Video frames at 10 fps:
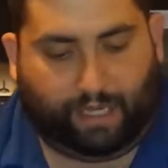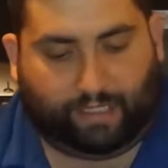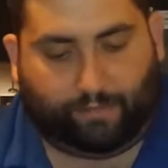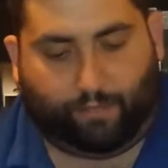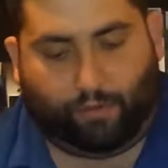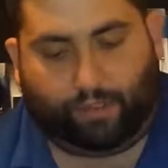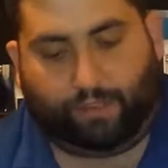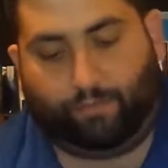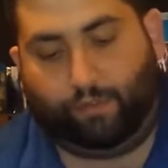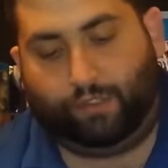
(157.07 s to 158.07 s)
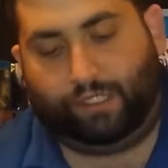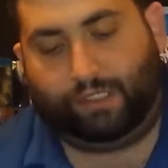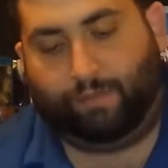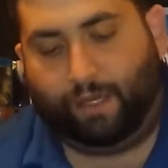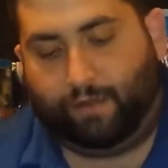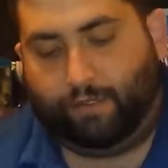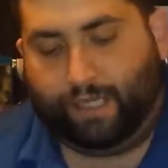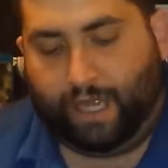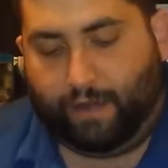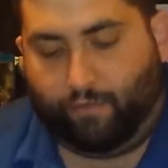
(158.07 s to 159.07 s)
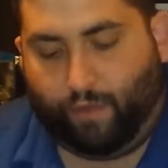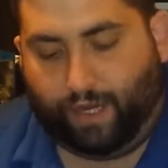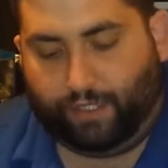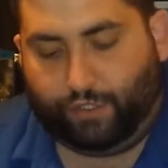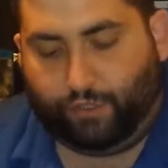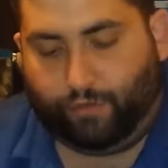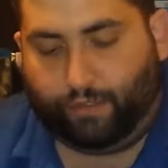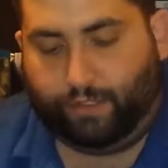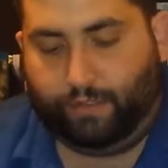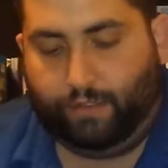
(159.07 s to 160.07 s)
as opposed to blue suspenders and red shirt.